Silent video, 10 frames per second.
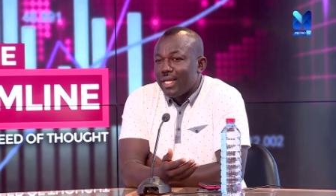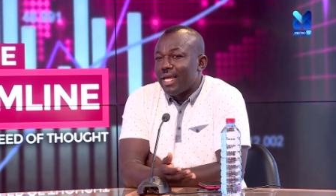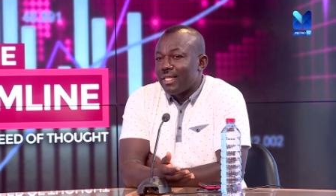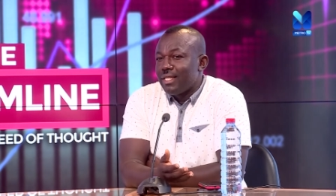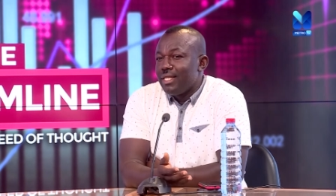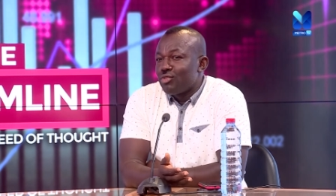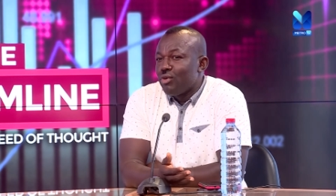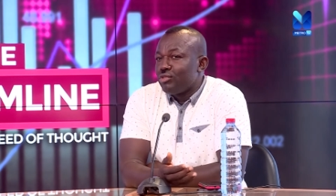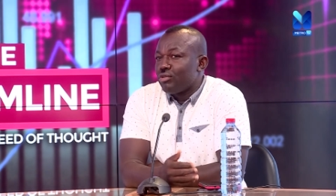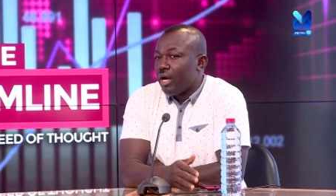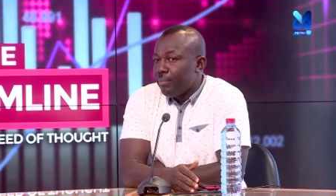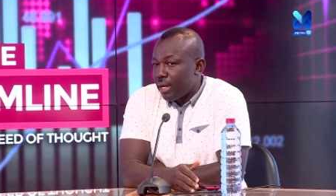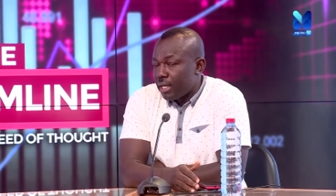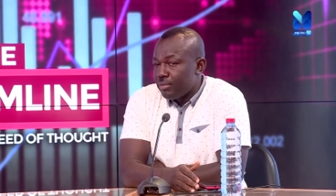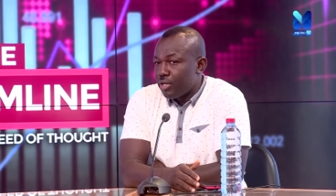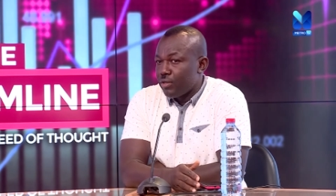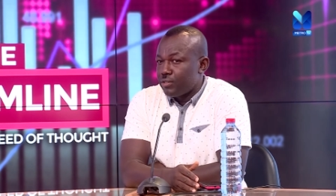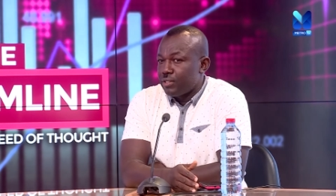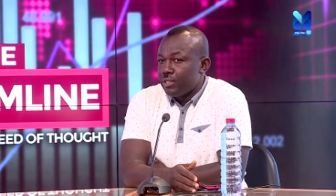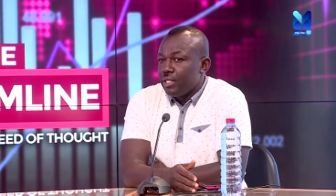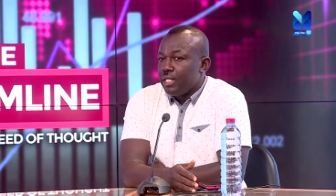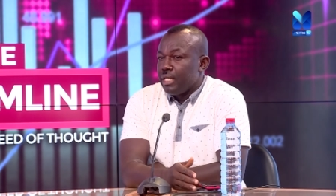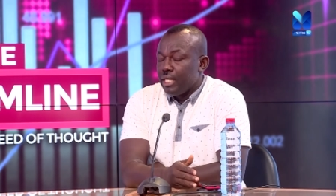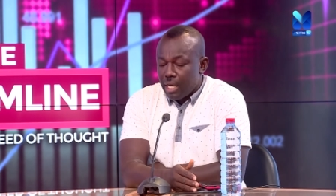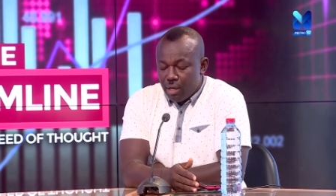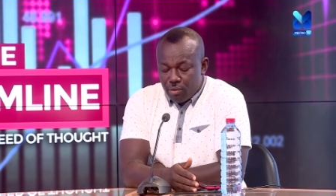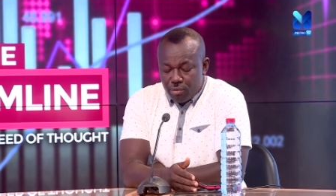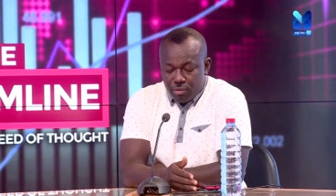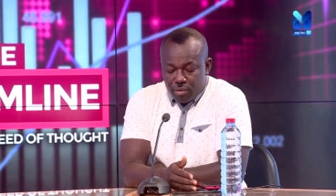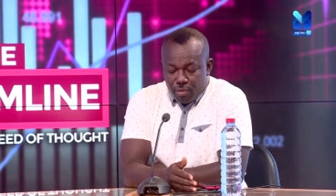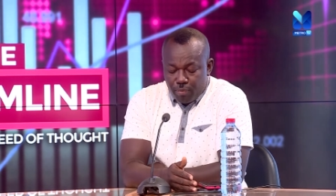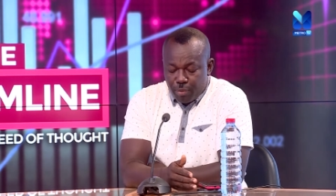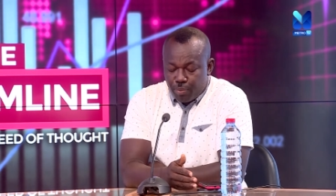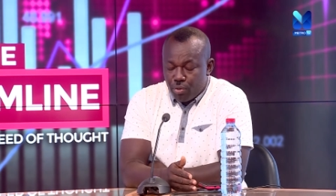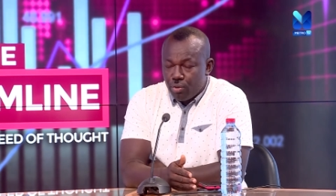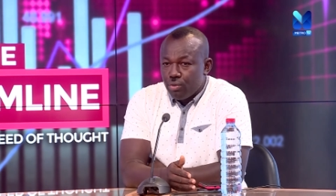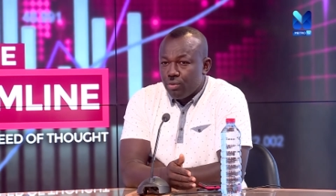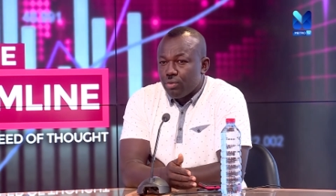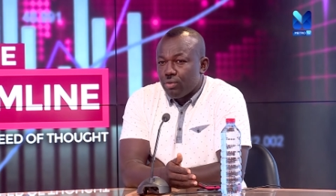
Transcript: that thing is going to come back because now people